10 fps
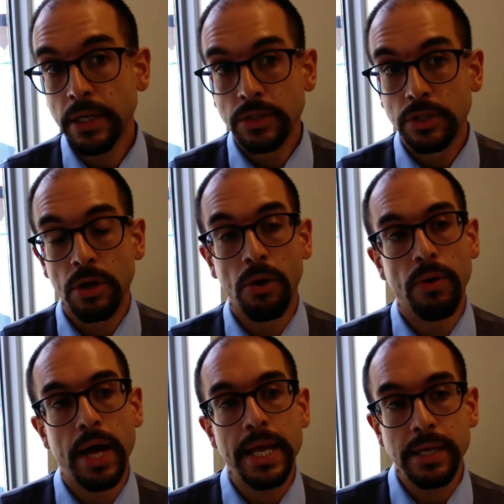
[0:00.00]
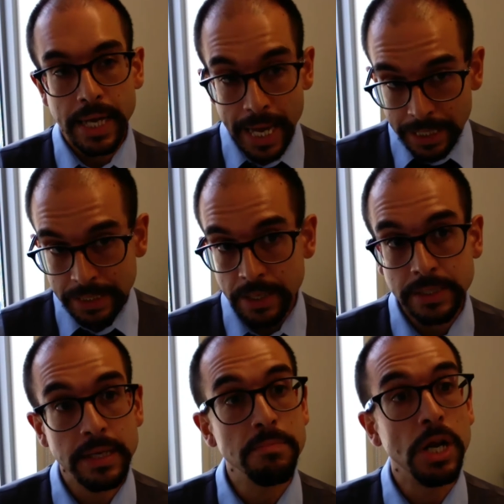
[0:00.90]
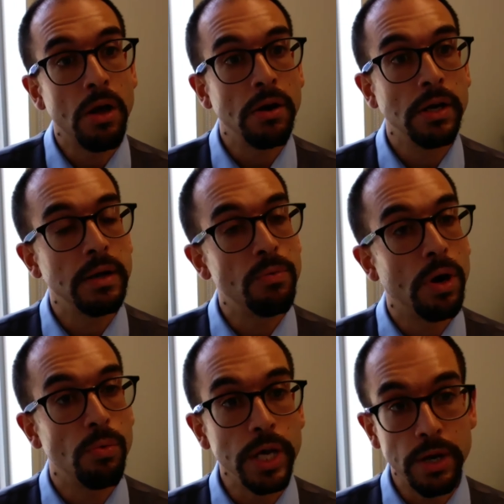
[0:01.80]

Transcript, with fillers: So I guess that it's going to be longer than what we